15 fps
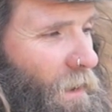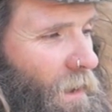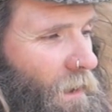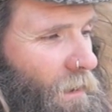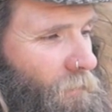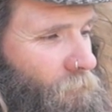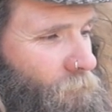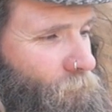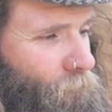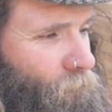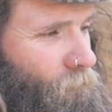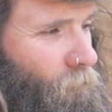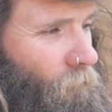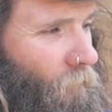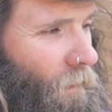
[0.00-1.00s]
part
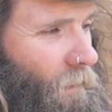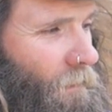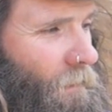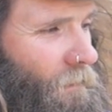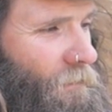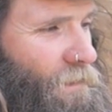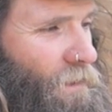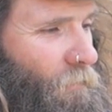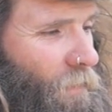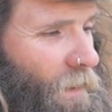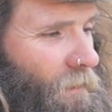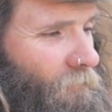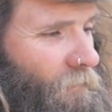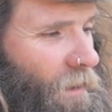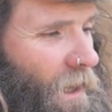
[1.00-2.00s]

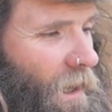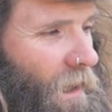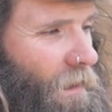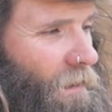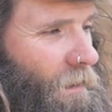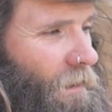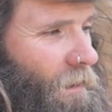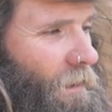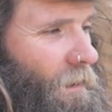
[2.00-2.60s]
of the guide,